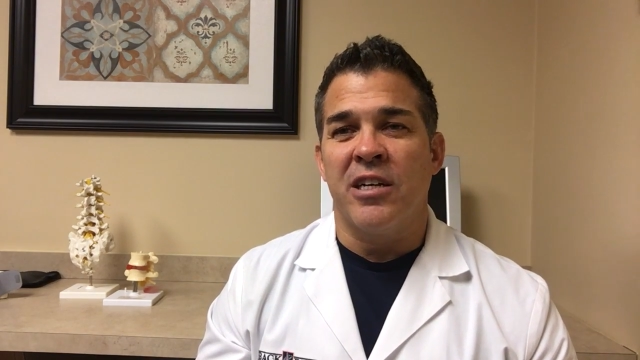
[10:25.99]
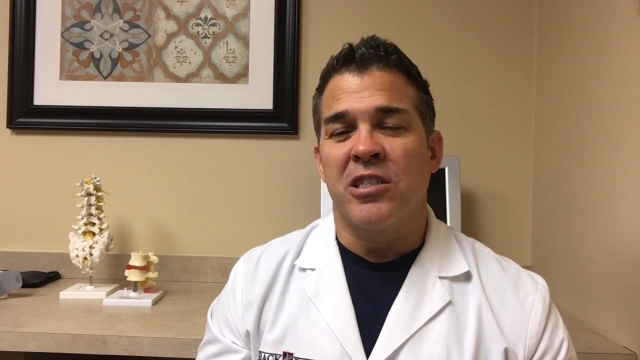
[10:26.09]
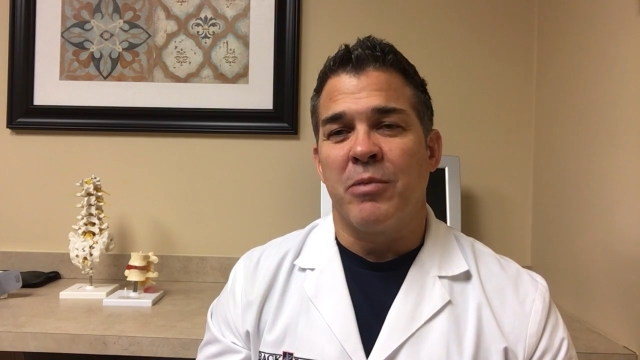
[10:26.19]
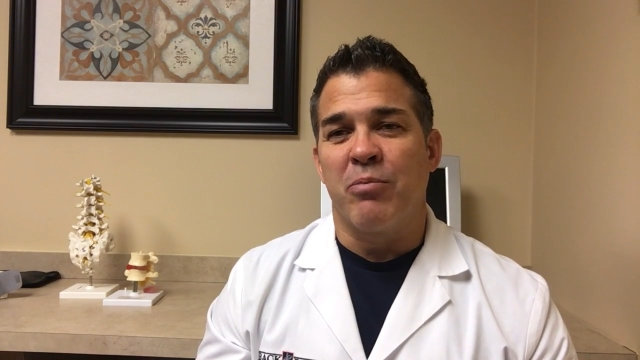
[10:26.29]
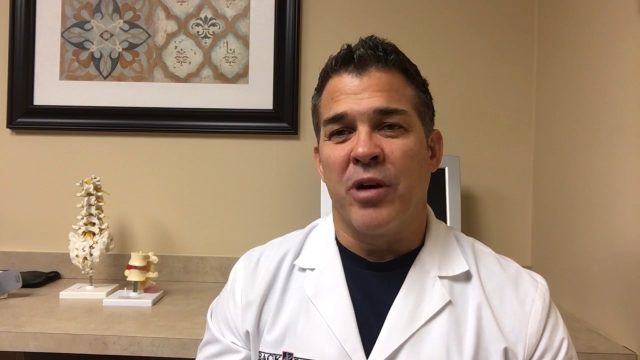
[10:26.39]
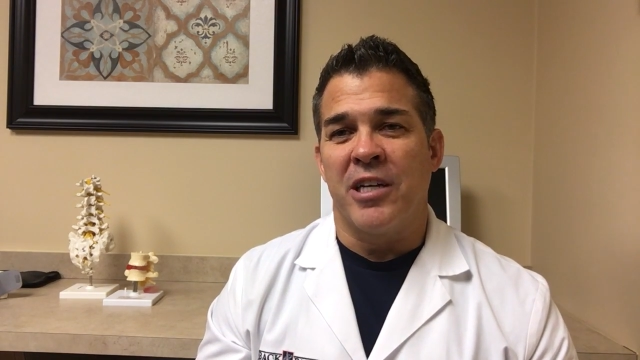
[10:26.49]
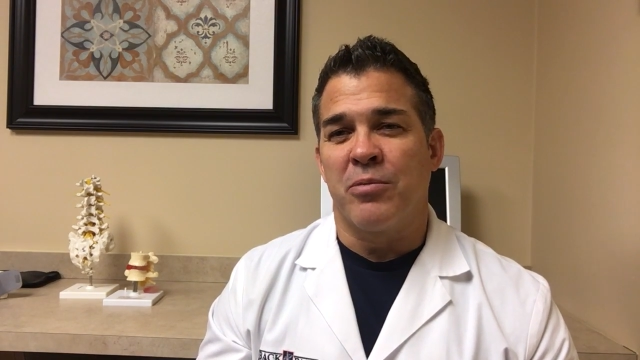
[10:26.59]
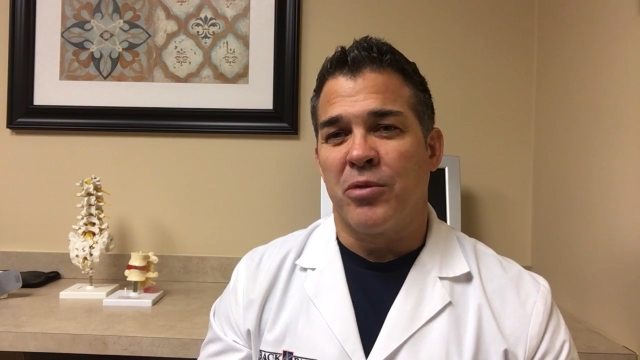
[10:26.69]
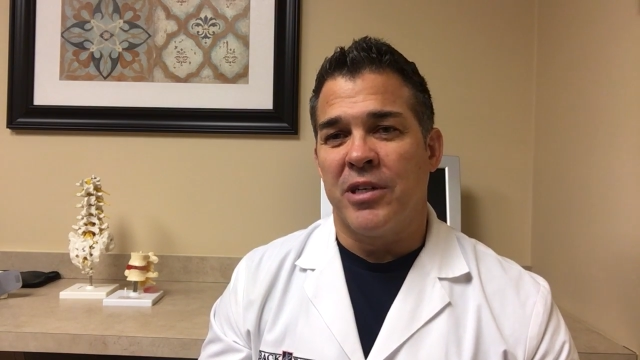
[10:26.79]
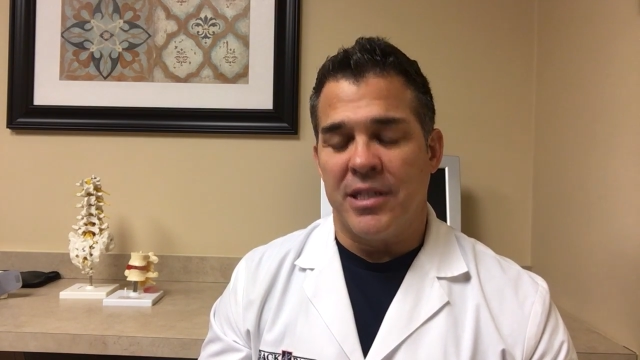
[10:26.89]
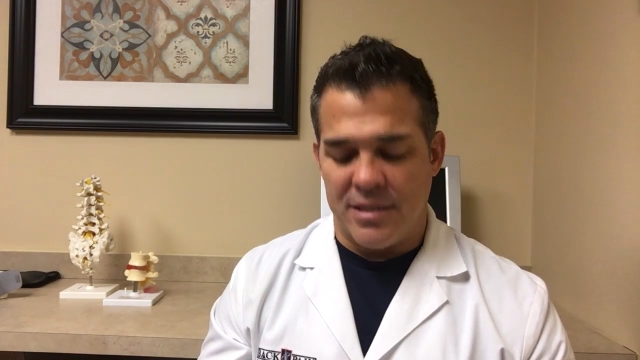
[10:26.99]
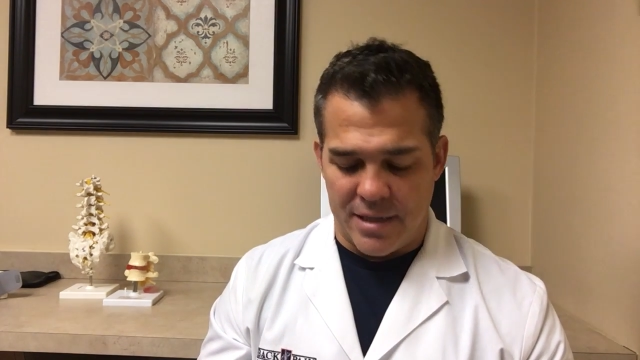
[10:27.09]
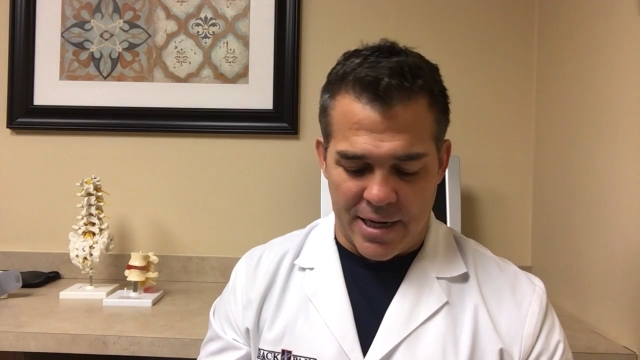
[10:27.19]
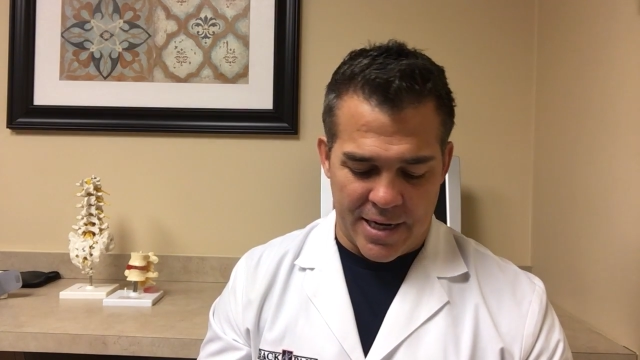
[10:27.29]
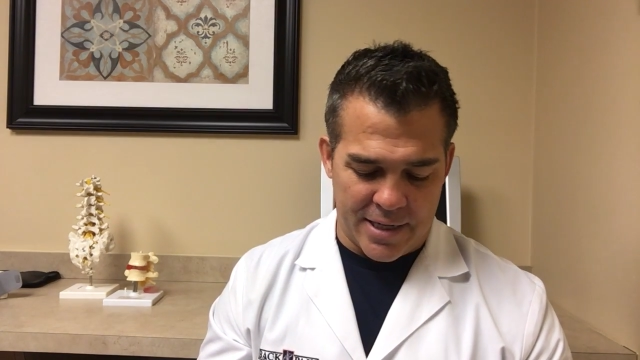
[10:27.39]
It's gonna be prosperous
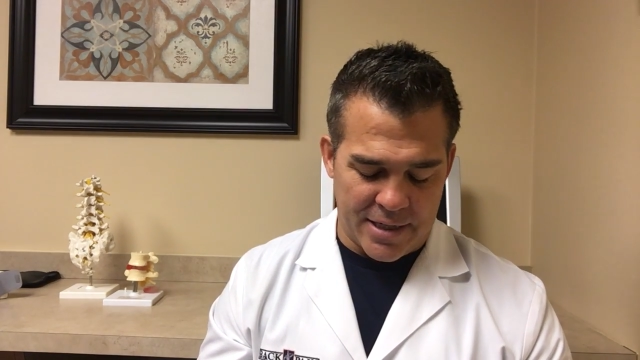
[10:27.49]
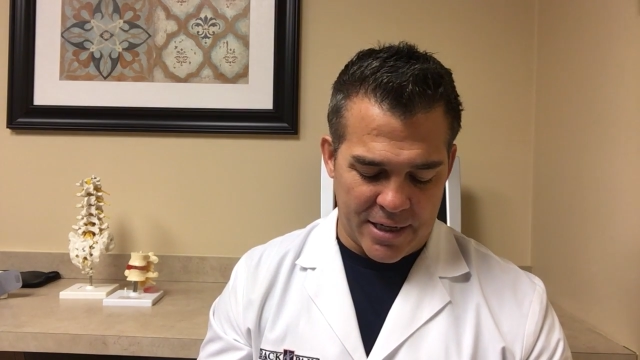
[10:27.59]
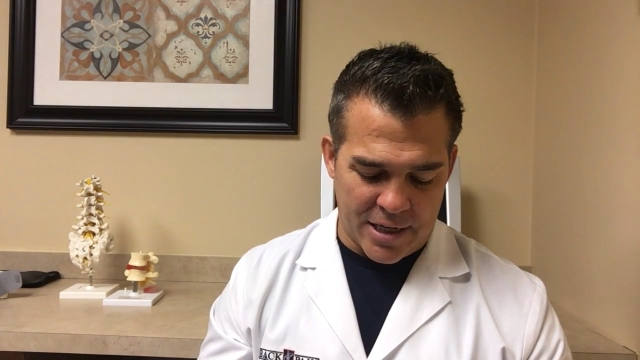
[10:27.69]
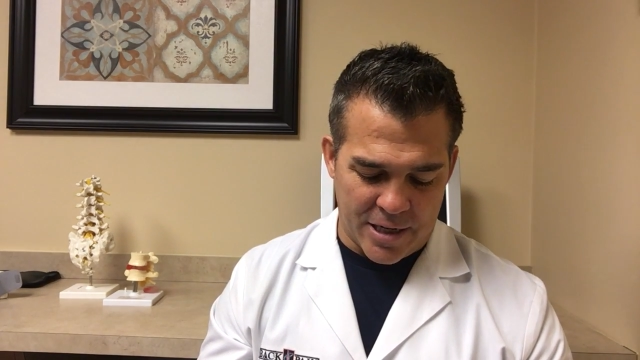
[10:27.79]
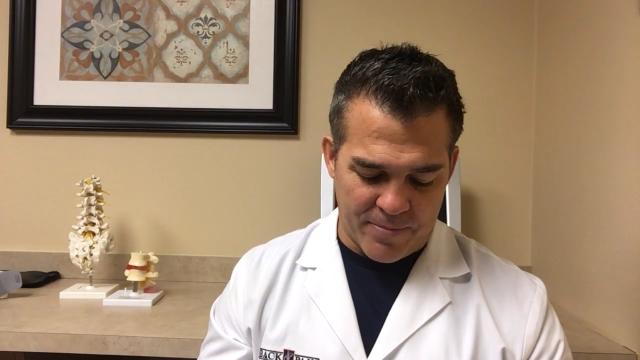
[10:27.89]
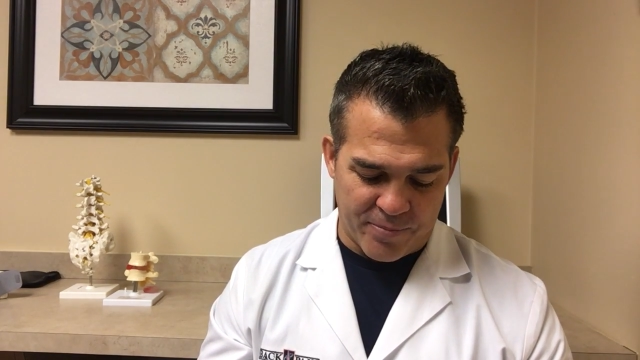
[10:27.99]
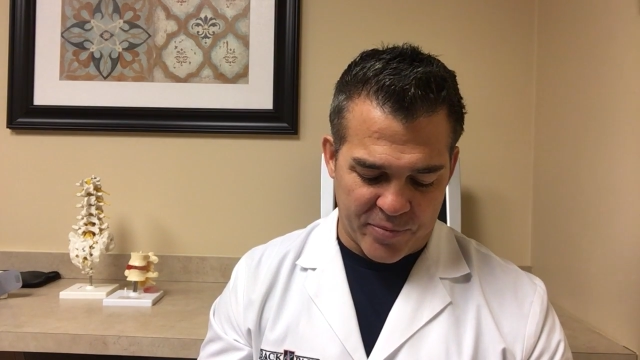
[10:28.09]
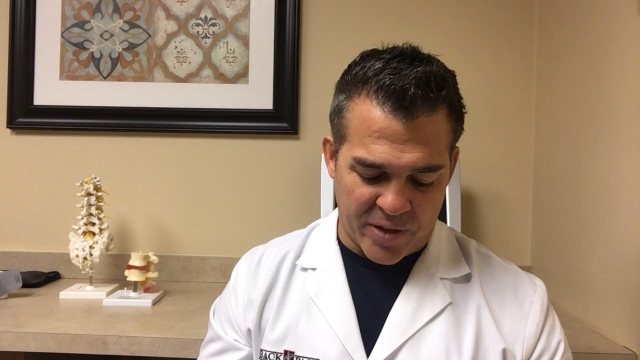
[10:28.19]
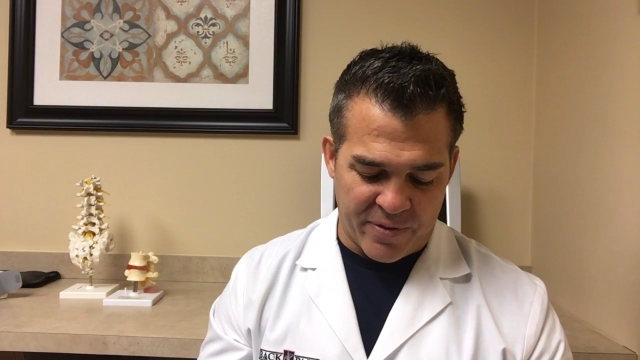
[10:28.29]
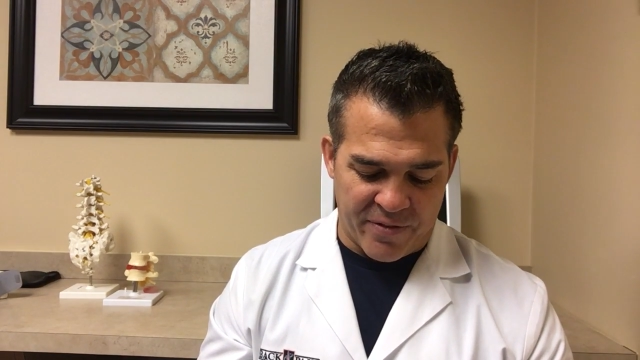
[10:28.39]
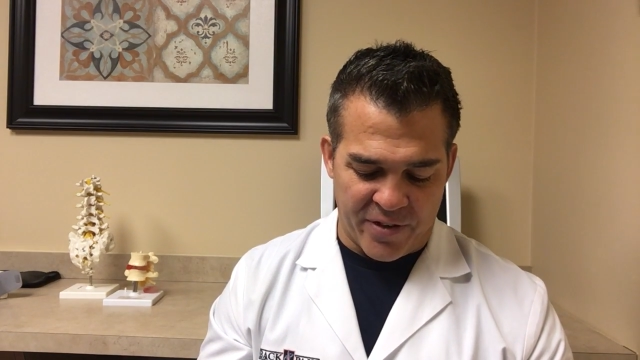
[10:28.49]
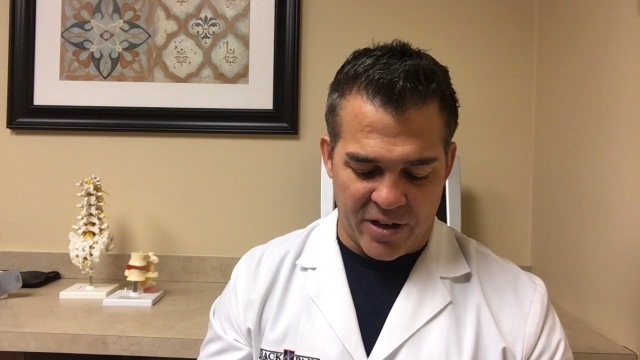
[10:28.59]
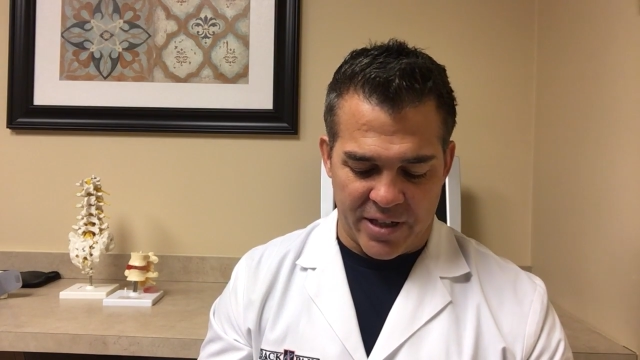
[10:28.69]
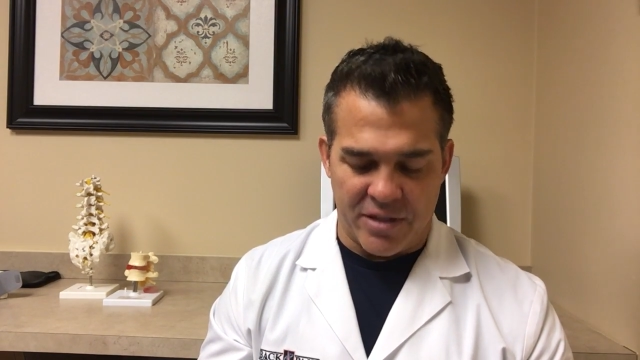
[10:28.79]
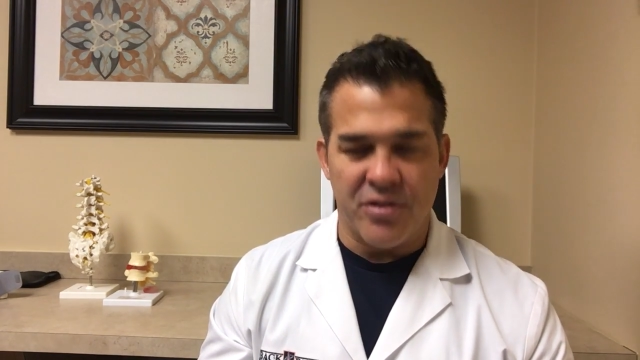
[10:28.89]
and um, fulfilling.